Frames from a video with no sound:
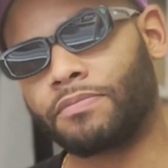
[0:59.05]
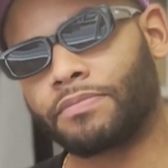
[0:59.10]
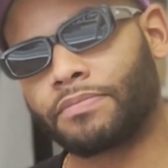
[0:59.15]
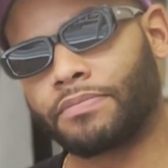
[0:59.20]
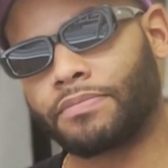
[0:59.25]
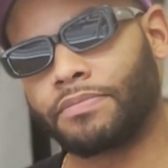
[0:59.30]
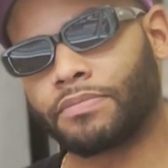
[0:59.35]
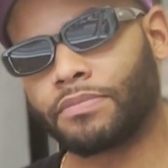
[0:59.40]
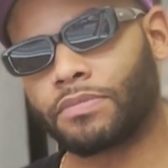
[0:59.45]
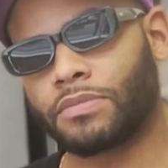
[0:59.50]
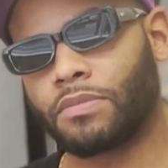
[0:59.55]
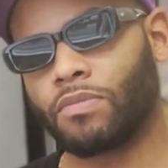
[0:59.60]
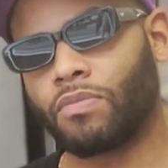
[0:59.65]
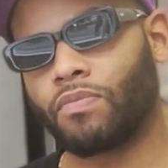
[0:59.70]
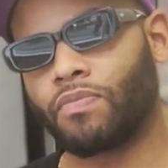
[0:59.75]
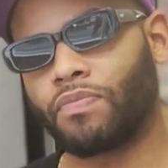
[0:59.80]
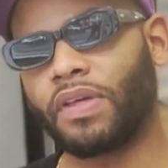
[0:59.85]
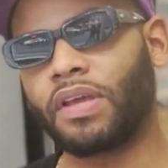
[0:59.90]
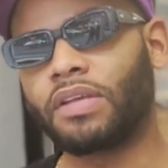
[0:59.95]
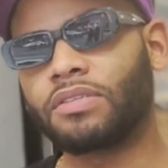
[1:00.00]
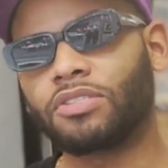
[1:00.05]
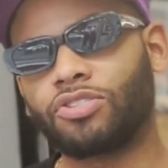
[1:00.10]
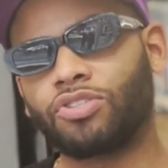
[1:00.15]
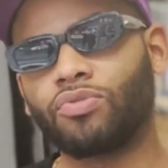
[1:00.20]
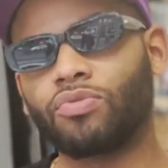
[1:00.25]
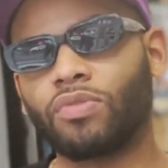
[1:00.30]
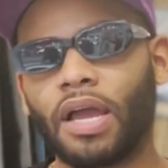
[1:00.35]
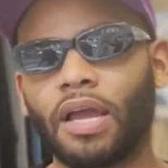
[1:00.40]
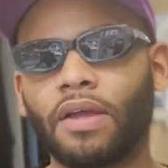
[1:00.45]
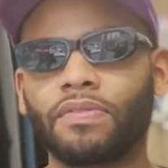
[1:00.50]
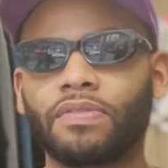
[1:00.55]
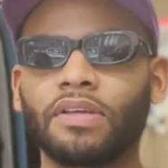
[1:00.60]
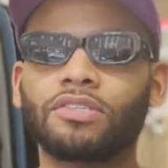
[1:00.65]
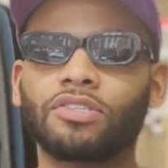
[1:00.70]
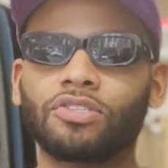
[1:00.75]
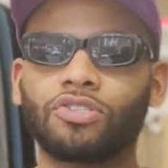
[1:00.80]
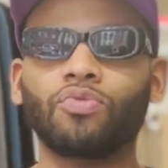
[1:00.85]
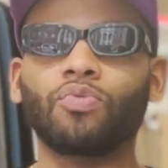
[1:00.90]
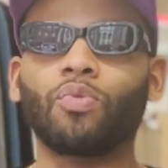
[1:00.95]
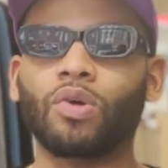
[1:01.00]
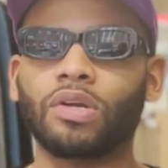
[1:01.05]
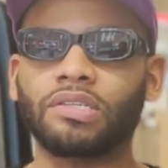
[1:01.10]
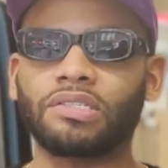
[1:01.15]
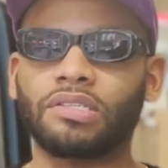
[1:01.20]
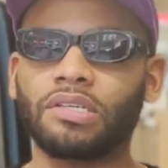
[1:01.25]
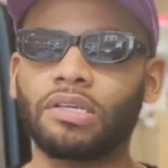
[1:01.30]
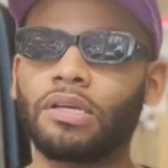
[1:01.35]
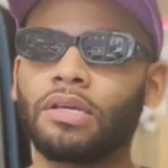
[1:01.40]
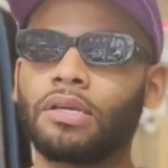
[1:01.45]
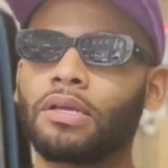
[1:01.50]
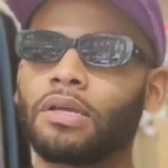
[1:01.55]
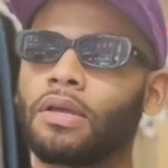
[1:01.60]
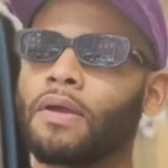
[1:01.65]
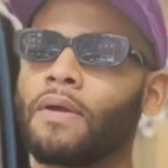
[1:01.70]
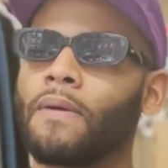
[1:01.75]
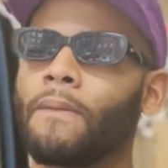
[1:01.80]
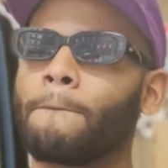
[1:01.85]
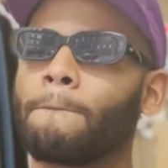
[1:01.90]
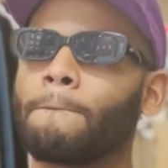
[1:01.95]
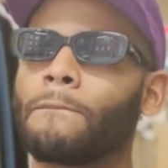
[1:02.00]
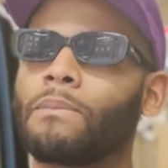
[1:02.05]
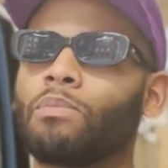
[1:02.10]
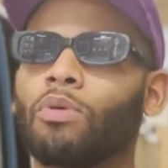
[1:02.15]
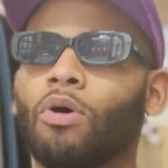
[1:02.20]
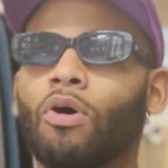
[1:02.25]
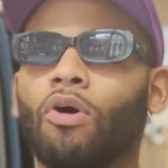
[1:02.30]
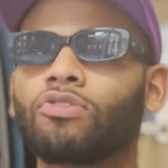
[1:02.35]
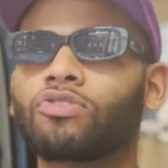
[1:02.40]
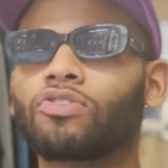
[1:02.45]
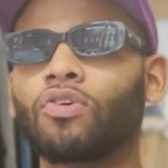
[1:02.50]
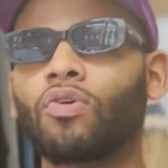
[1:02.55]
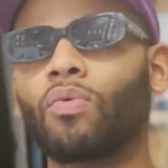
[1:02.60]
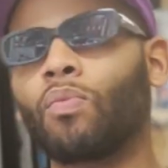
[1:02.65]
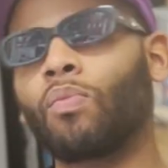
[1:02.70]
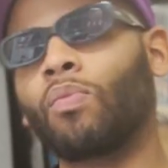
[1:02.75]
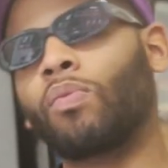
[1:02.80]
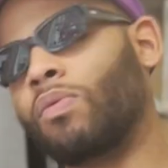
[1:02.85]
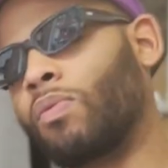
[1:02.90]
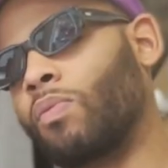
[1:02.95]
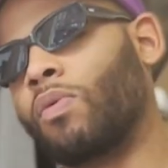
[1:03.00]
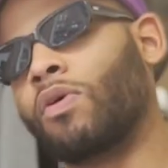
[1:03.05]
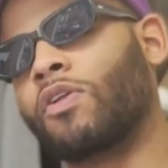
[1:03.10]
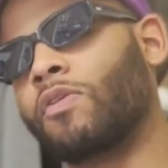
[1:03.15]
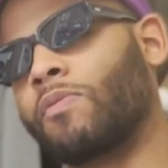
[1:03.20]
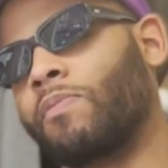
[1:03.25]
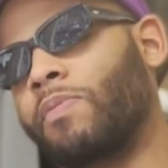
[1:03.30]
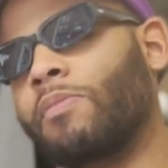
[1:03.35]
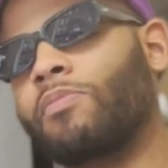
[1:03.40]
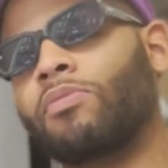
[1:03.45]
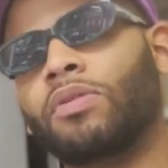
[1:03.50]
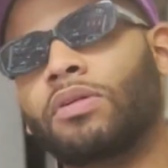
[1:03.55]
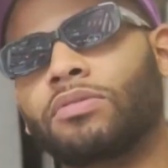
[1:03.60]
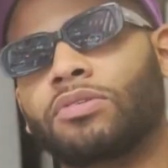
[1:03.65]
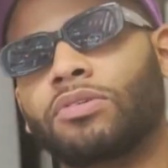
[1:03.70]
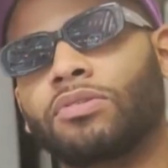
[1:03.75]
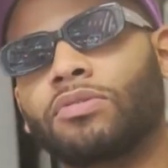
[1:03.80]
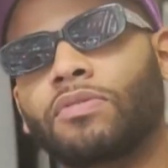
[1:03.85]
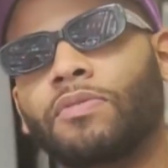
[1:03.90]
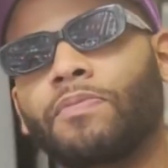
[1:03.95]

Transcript: Yeah. Things that you like, things that you want to see, but also what are the people into?